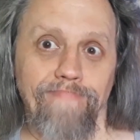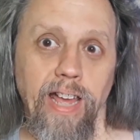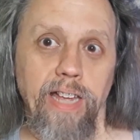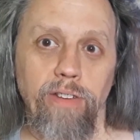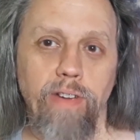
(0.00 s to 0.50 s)

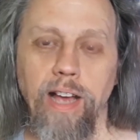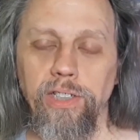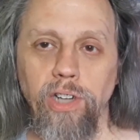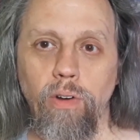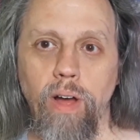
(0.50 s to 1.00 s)
hey, you
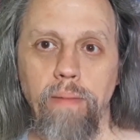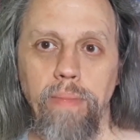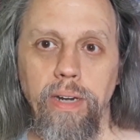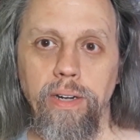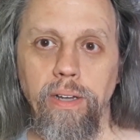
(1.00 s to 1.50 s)
guys know I'm
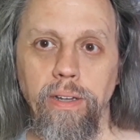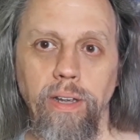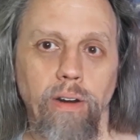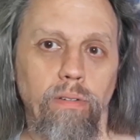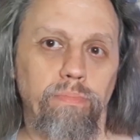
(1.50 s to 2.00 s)

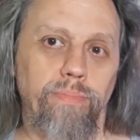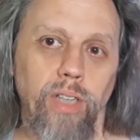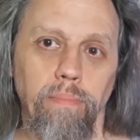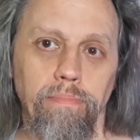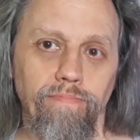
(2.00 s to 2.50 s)
into,
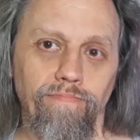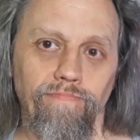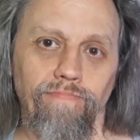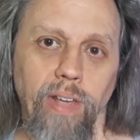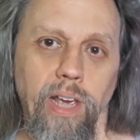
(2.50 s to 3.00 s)
some
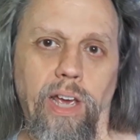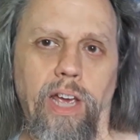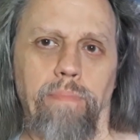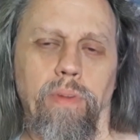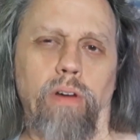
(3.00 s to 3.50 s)

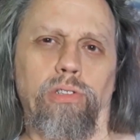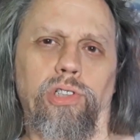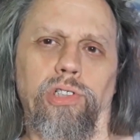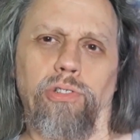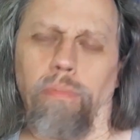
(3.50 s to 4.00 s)

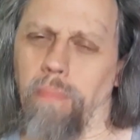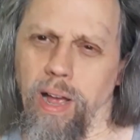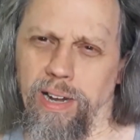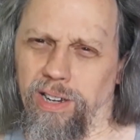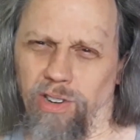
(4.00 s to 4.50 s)
hypnosis or
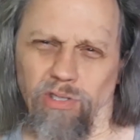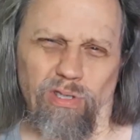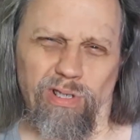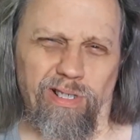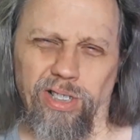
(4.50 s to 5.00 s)
mind
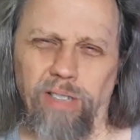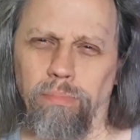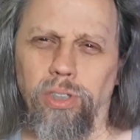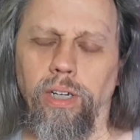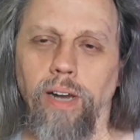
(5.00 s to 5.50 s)
control or some
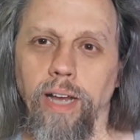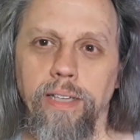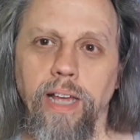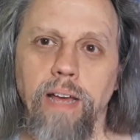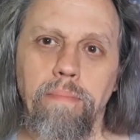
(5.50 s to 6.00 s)
shit
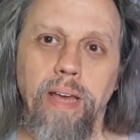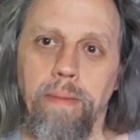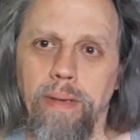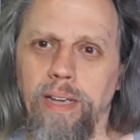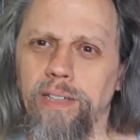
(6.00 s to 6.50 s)
like that
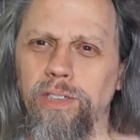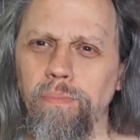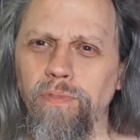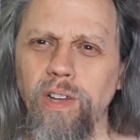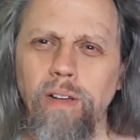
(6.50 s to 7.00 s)
maybe in
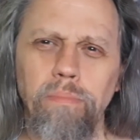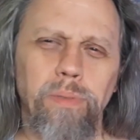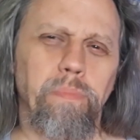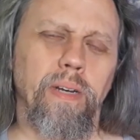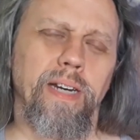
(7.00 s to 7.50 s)
some
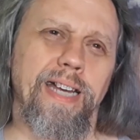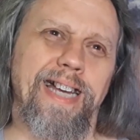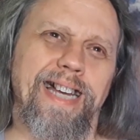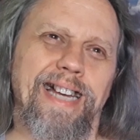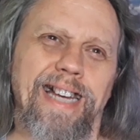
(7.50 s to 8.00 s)
films, but
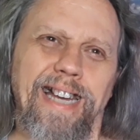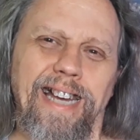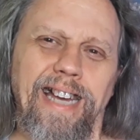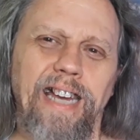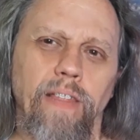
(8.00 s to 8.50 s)

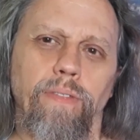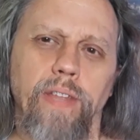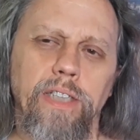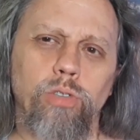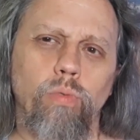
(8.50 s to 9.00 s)
in
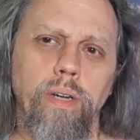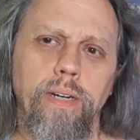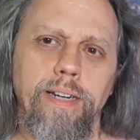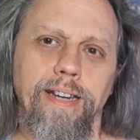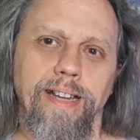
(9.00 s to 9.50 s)
this
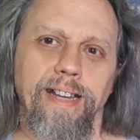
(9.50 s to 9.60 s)
one,